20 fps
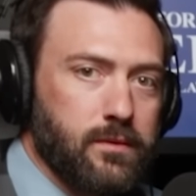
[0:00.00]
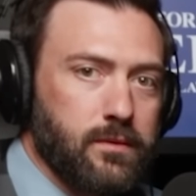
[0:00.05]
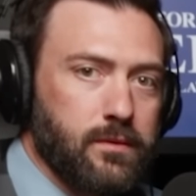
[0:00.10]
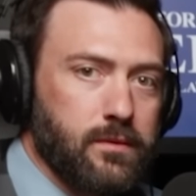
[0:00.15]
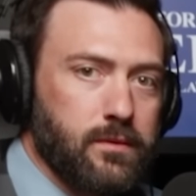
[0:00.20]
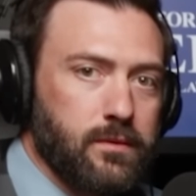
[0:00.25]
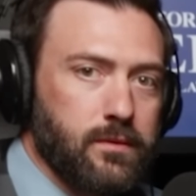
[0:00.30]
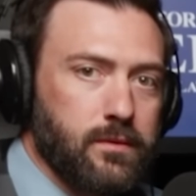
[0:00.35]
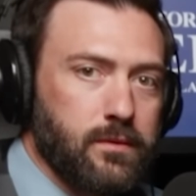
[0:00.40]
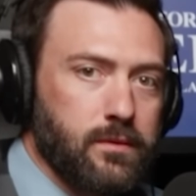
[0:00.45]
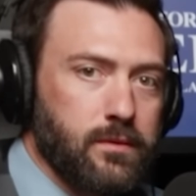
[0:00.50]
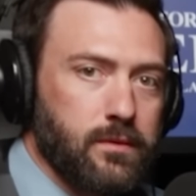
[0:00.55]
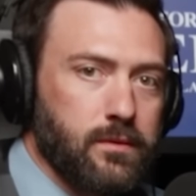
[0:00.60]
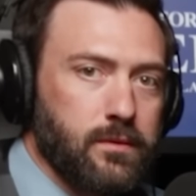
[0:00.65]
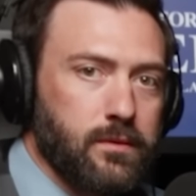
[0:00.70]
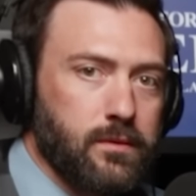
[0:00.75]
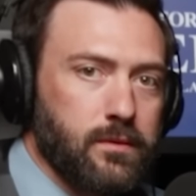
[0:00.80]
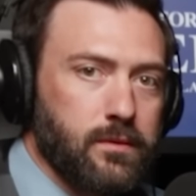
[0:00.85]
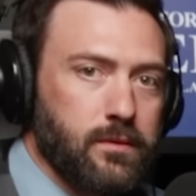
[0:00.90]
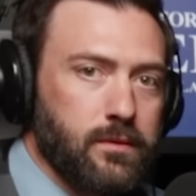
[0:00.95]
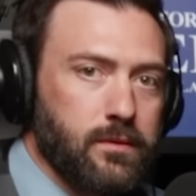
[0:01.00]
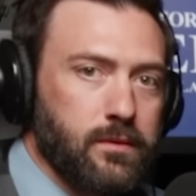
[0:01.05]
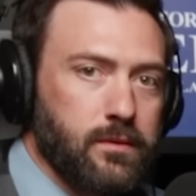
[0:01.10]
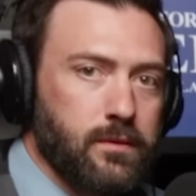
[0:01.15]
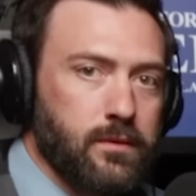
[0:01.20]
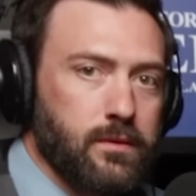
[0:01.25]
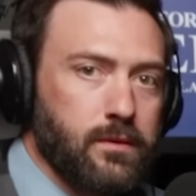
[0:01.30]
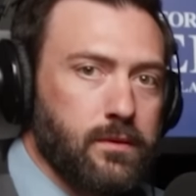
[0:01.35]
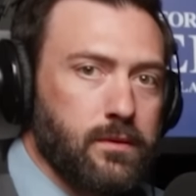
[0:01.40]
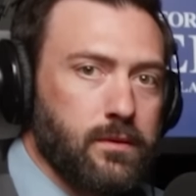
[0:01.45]

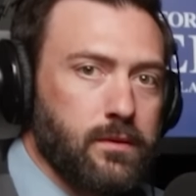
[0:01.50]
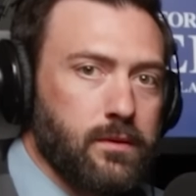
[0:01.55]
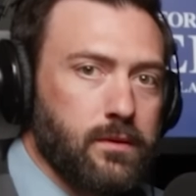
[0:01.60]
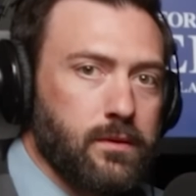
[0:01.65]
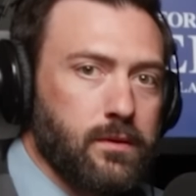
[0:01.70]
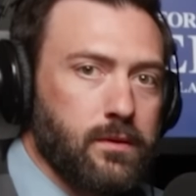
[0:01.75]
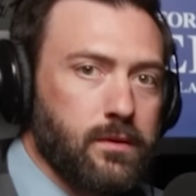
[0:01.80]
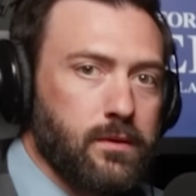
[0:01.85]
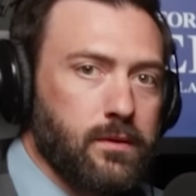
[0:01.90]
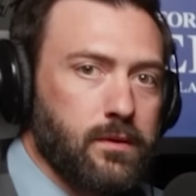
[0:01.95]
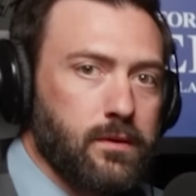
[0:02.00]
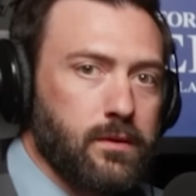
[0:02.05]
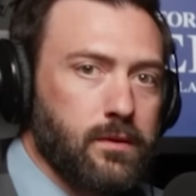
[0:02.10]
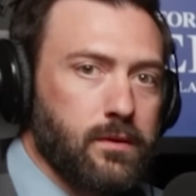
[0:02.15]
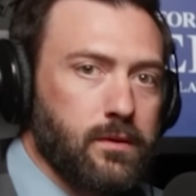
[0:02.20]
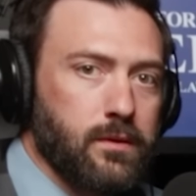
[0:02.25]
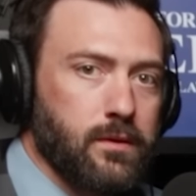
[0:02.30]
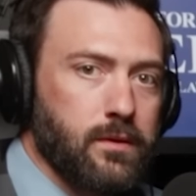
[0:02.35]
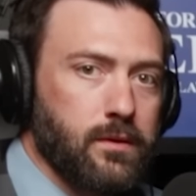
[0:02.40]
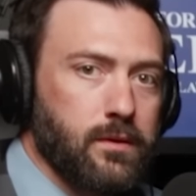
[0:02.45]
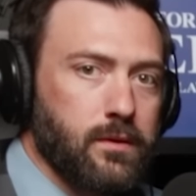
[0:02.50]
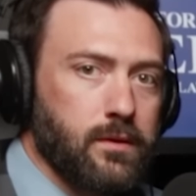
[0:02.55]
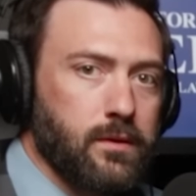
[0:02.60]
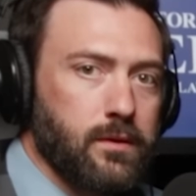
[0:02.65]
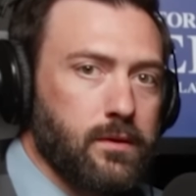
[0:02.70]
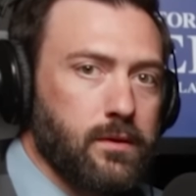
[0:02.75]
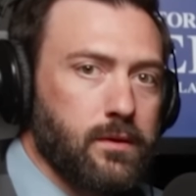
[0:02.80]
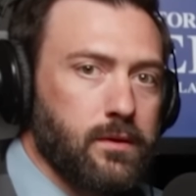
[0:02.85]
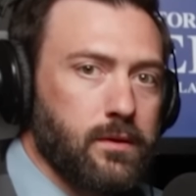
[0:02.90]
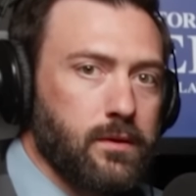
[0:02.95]

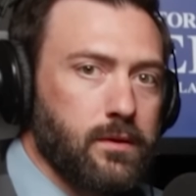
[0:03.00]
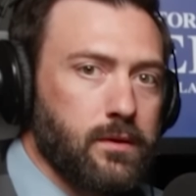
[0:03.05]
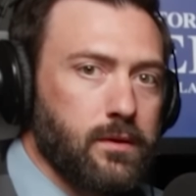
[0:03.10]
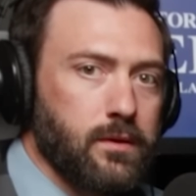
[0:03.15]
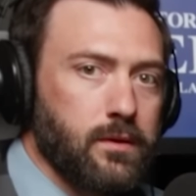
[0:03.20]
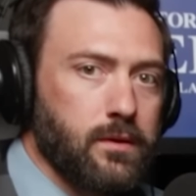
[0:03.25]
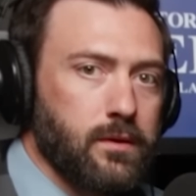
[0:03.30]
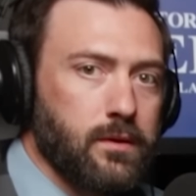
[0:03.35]
(silent)